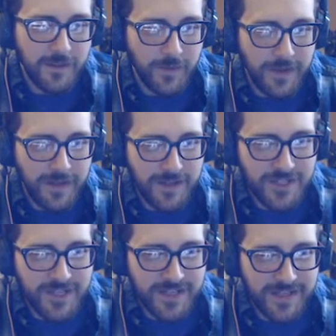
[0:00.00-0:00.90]
Really?
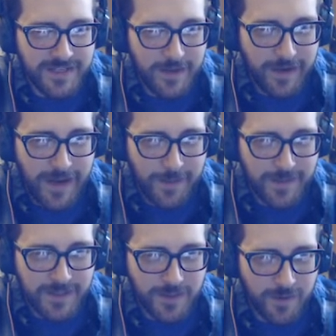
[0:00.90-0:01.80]
She didn't say what
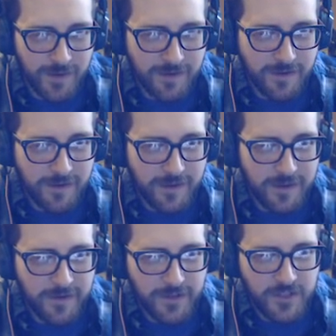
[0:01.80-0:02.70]
happened to her?
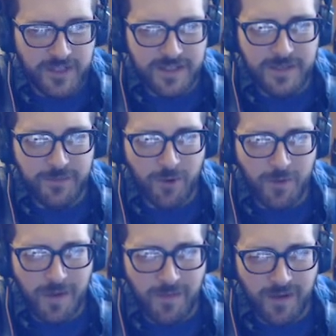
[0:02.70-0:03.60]
She didn't seem to
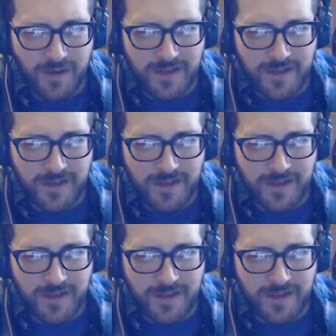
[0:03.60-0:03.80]
remember.